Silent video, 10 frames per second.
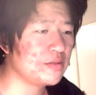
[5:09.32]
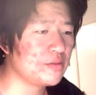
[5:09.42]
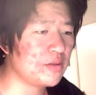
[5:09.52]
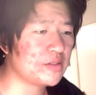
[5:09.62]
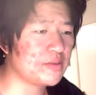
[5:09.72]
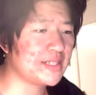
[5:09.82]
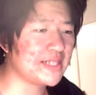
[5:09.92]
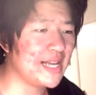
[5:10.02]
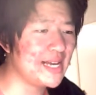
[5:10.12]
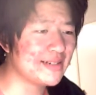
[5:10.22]
It's wrong this way. Is
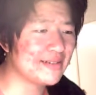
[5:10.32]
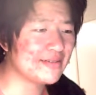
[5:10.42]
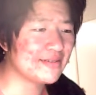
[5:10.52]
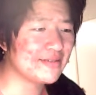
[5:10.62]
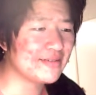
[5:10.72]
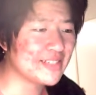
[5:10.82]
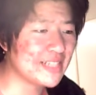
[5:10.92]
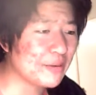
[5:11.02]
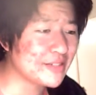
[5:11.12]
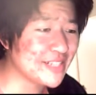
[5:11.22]
that... Is
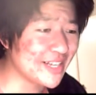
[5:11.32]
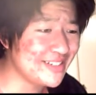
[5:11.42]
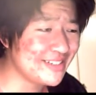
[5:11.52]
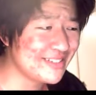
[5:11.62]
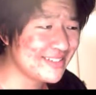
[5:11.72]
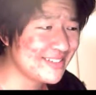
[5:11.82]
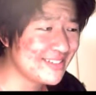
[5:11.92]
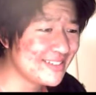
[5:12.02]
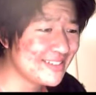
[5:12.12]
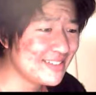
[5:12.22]
that Rossetti?
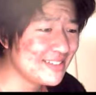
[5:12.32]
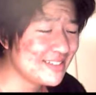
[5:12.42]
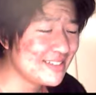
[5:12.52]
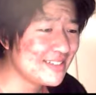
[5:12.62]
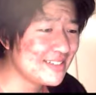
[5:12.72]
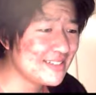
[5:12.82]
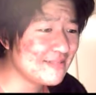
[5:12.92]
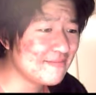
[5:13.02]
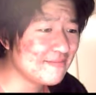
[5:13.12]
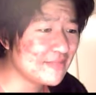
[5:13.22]

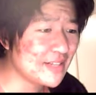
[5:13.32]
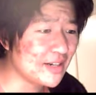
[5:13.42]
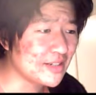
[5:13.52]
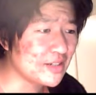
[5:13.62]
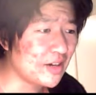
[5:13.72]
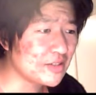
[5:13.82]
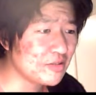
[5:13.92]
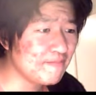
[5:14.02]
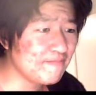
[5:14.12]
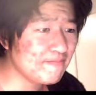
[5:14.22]
Can I talk
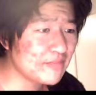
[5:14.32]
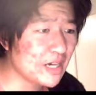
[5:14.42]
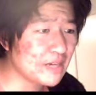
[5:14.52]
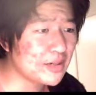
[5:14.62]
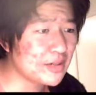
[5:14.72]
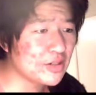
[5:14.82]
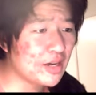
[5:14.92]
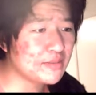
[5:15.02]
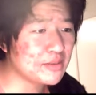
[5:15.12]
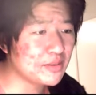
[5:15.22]
to him? I am not your...
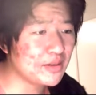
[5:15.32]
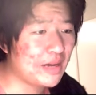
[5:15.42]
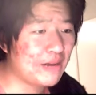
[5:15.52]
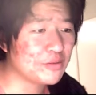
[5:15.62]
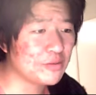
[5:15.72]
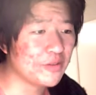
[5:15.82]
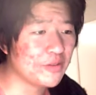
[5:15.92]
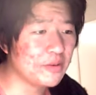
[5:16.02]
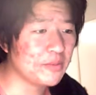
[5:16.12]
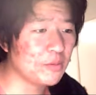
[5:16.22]
I am simply your average
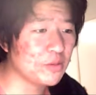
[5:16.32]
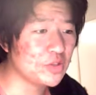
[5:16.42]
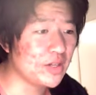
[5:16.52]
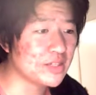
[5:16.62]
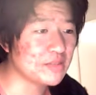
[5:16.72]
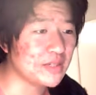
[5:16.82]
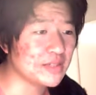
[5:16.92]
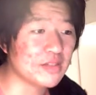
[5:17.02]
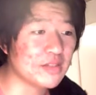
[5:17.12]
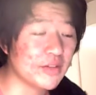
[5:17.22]
run-of-the-mill Would you like some
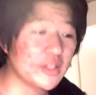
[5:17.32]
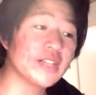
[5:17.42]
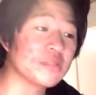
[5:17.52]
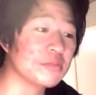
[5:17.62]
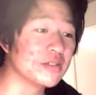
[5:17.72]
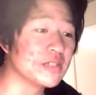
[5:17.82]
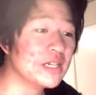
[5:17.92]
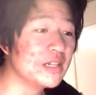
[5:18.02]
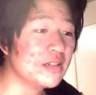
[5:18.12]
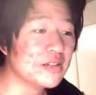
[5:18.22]
hints? Sometime? Yes, please.
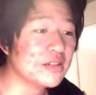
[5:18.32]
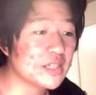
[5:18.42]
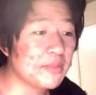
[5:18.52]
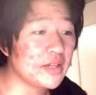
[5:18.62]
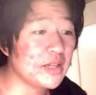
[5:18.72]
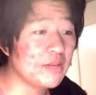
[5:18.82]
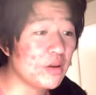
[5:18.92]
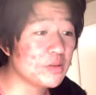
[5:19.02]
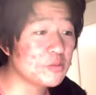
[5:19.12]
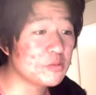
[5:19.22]
Listen, my hint
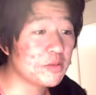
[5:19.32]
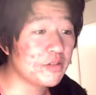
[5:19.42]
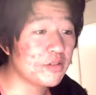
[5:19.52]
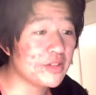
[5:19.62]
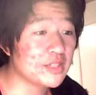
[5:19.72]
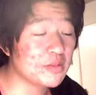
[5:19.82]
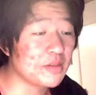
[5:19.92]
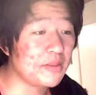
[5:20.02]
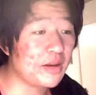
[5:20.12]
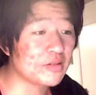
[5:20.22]
involves which way you're facing in the
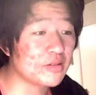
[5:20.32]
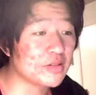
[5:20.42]
battle.